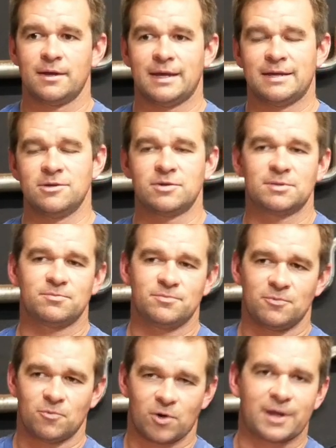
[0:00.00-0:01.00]
And you
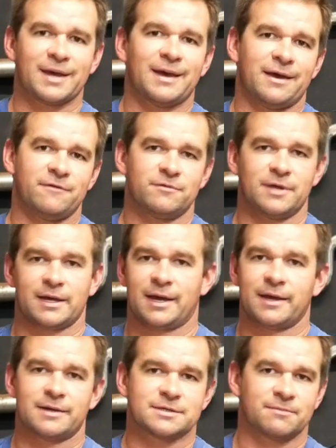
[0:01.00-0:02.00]
can work ahead if you're like,
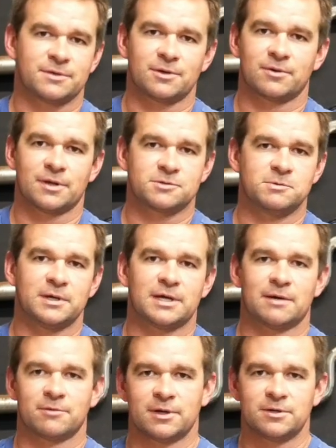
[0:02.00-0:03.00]
I got something going on this weekend,
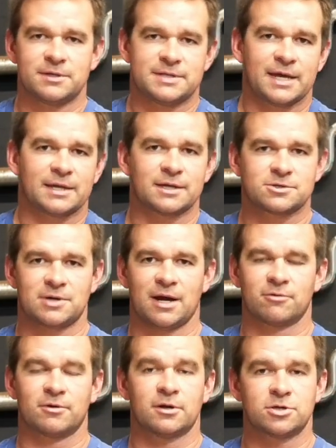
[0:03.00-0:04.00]
I want to tack an extra
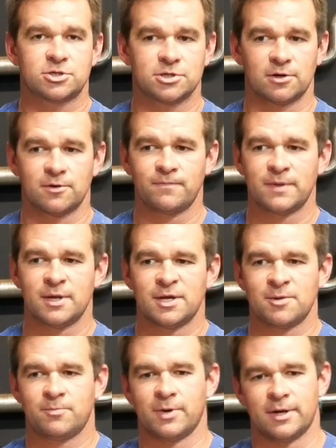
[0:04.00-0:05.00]
hour on, sure.
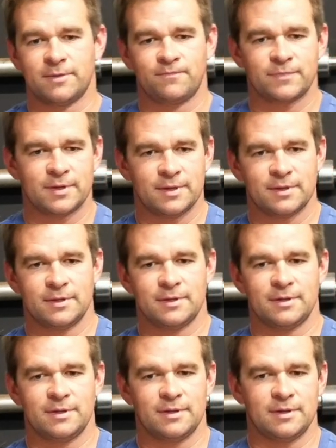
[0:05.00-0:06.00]
But
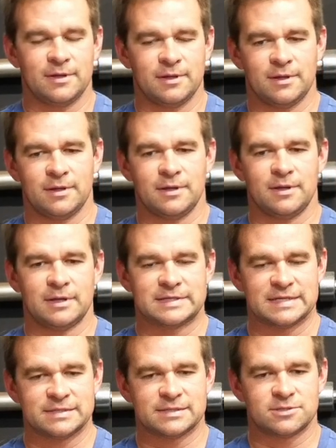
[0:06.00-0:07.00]

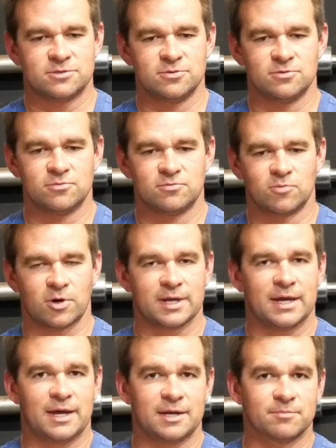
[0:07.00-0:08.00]
it's easy to work
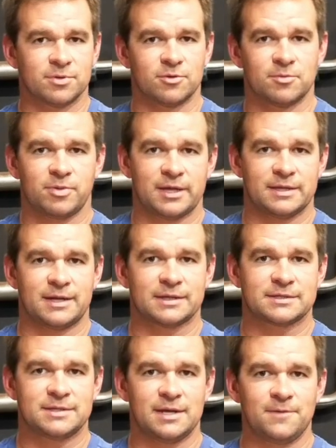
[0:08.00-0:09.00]
ahead and blow the plan the
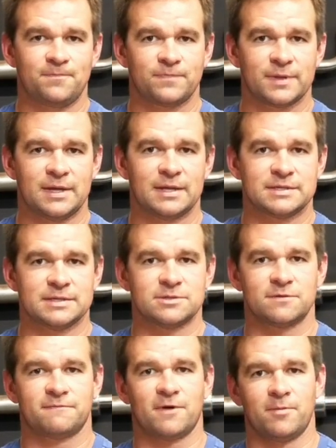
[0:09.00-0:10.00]
next day, and it's
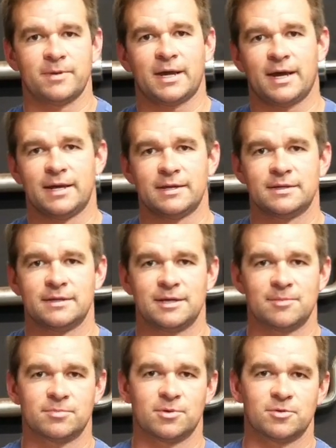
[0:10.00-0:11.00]
easy to fall behind
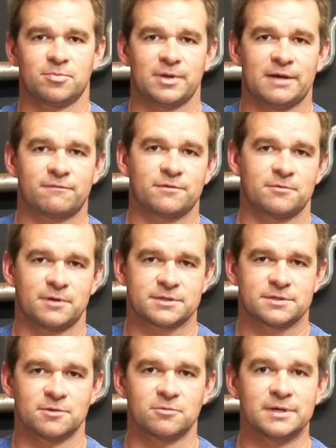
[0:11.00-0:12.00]
and blow the plan for the
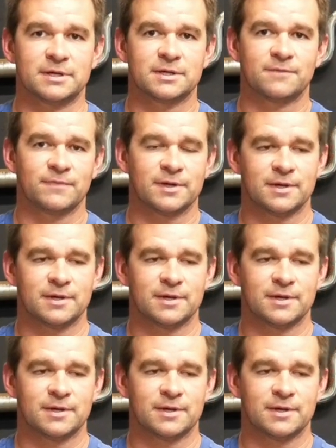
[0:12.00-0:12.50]
rest of the week.